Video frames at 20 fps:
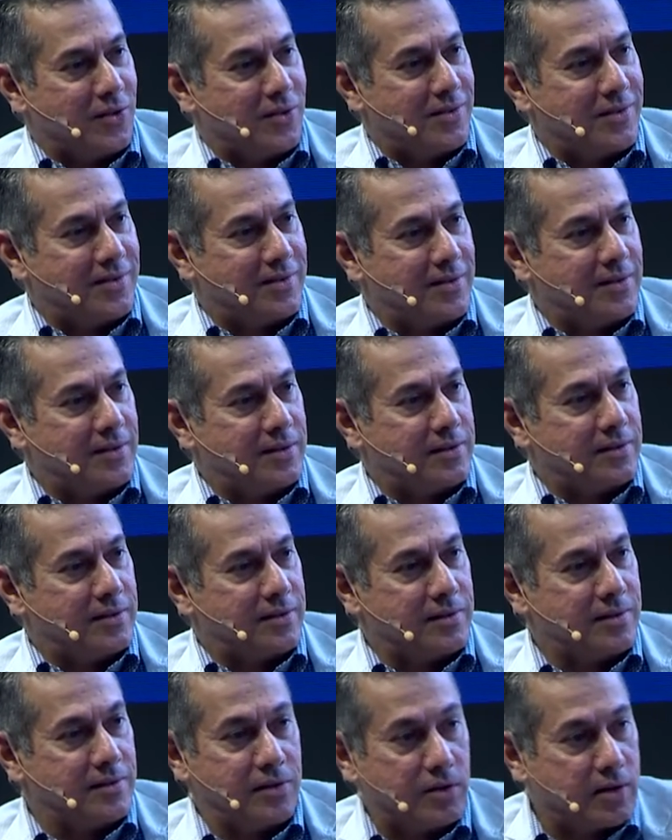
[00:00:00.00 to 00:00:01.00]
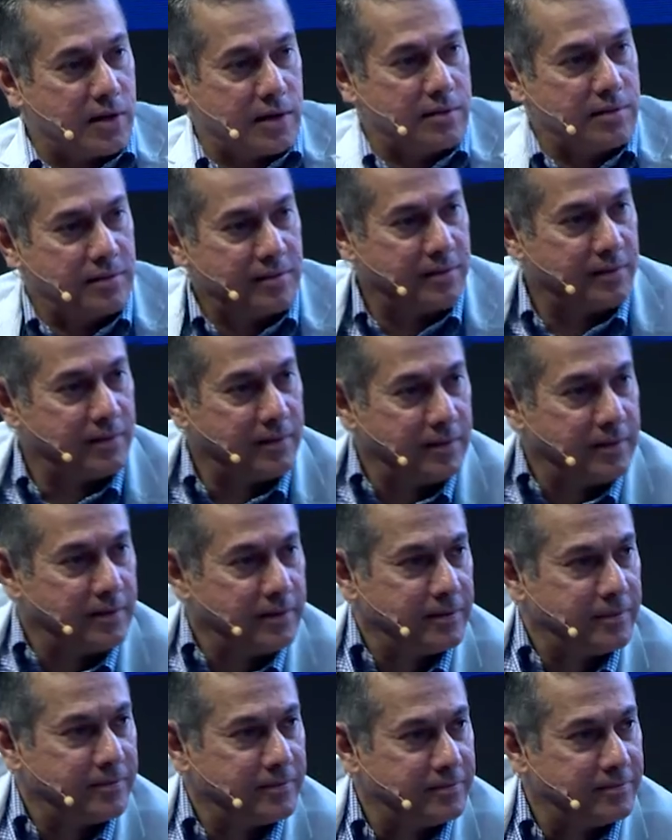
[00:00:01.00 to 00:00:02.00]
No, not really. Okay. I think
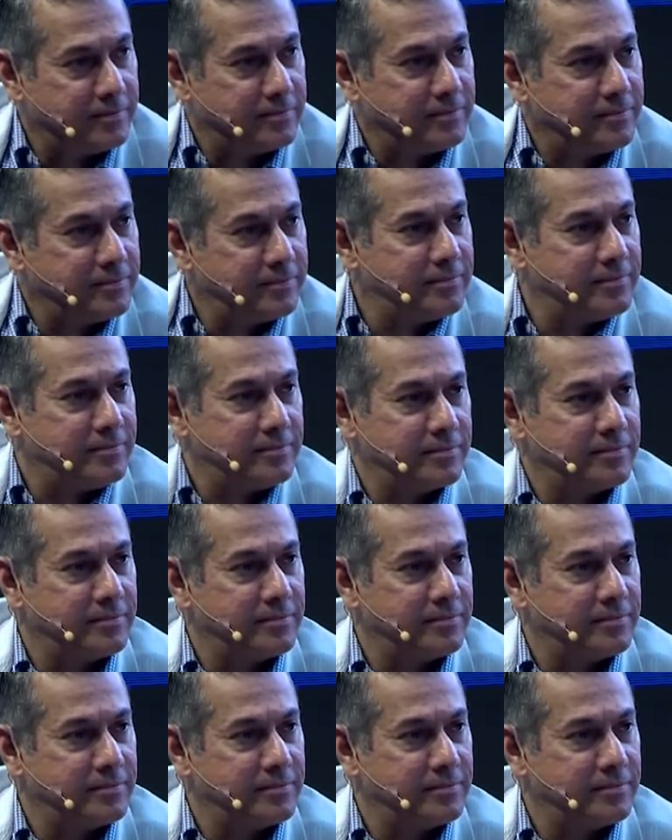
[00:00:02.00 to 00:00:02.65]
some